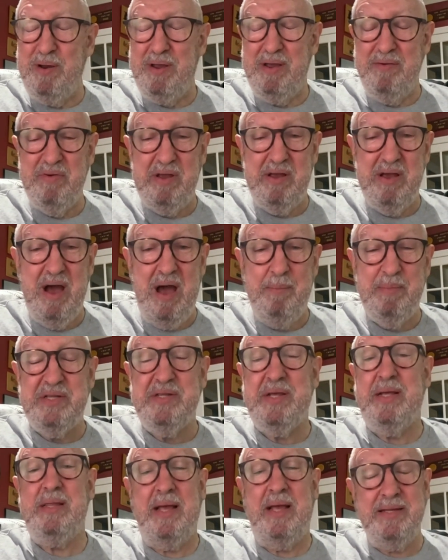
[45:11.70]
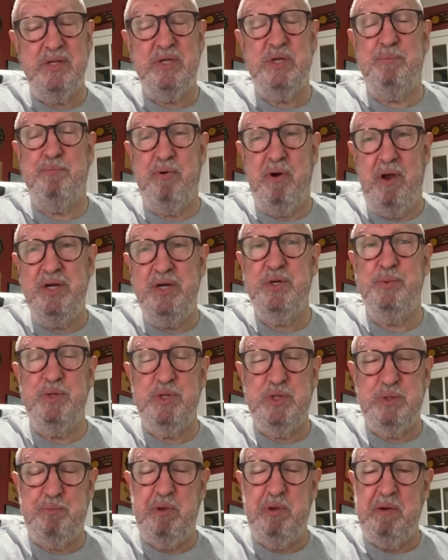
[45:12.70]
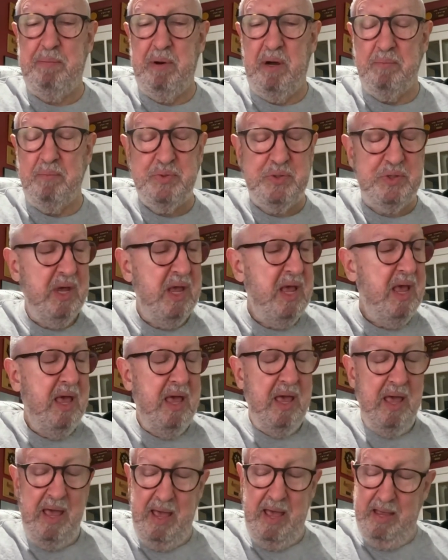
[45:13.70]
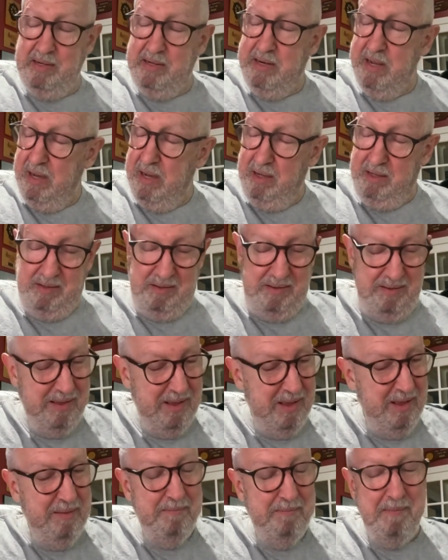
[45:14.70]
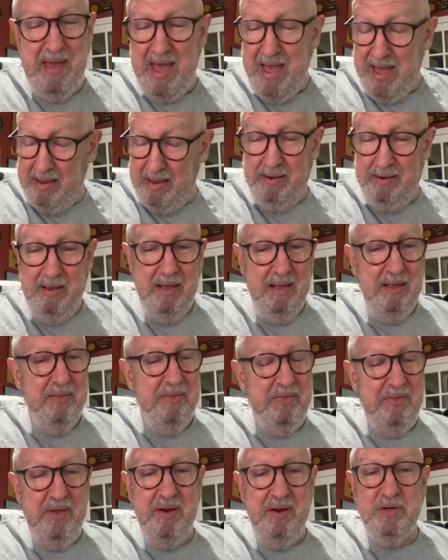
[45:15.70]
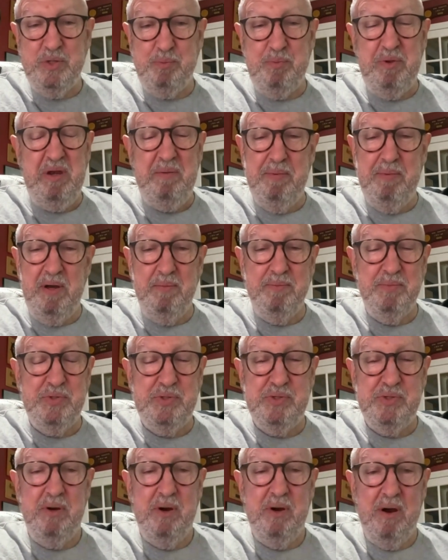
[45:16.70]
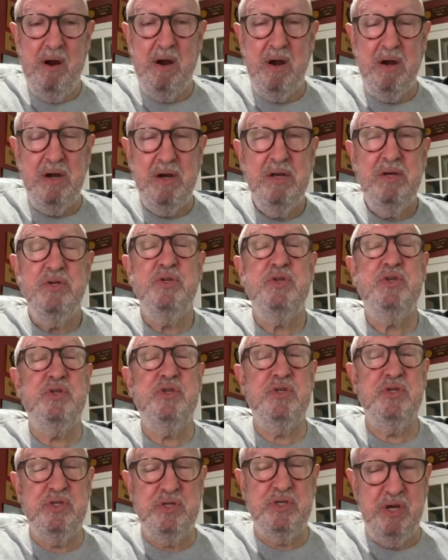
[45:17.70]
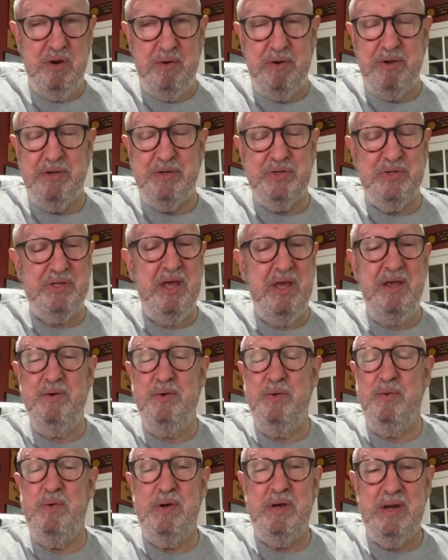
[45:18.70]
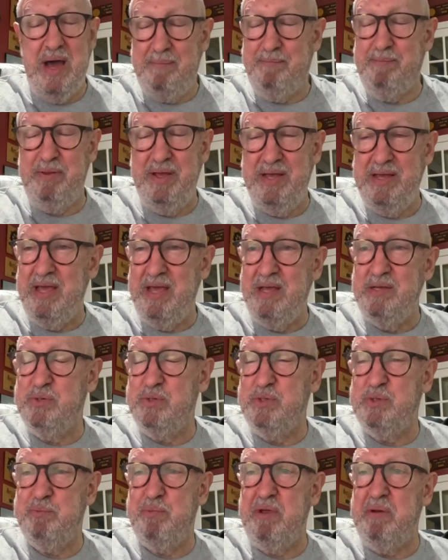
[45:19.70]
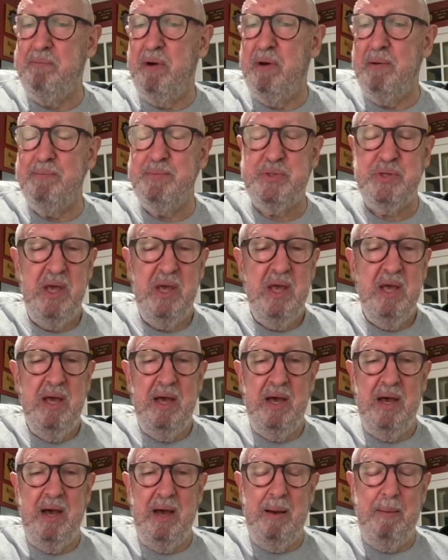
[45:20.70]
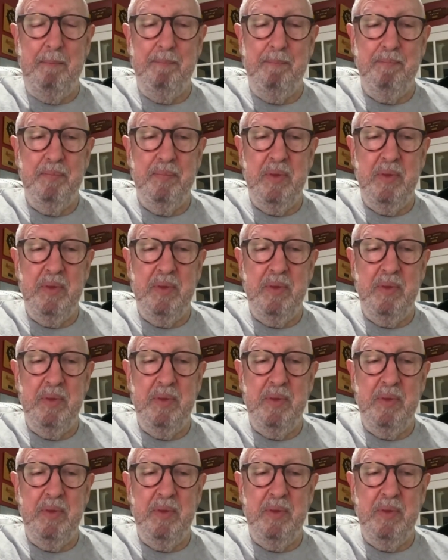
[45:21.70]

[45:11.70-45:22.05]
have in common is they like to surprise you with speed bumps. And man, their speed bumps are serious. They do not play games with speed bumps. And